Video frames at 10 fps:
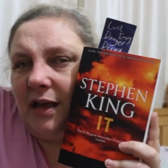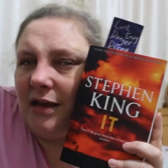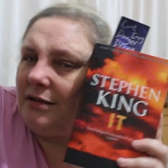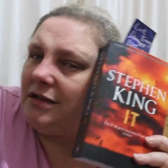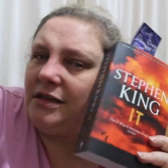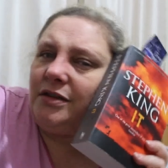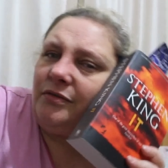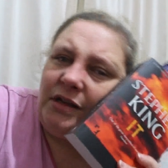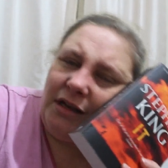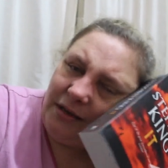and I
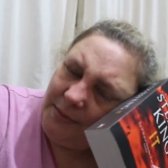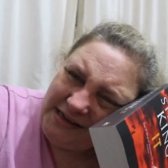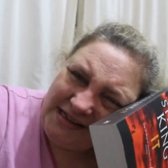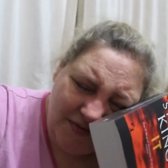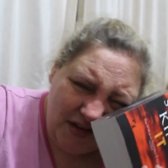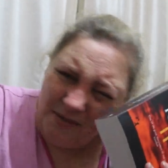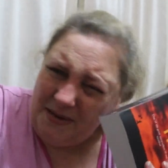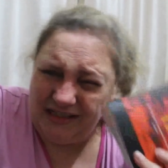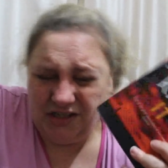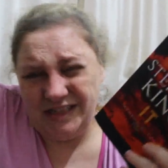don't think anybody's ever going to
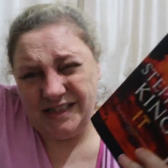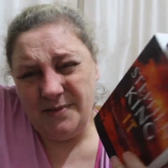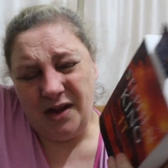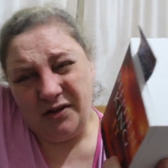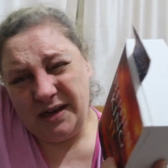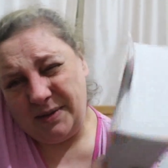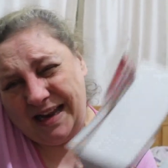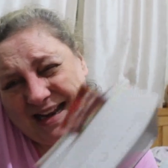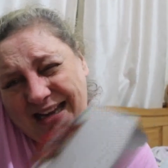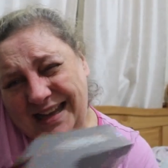be as good as Tim Curry at
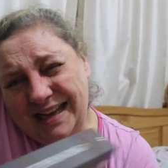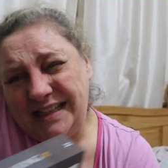playing anything.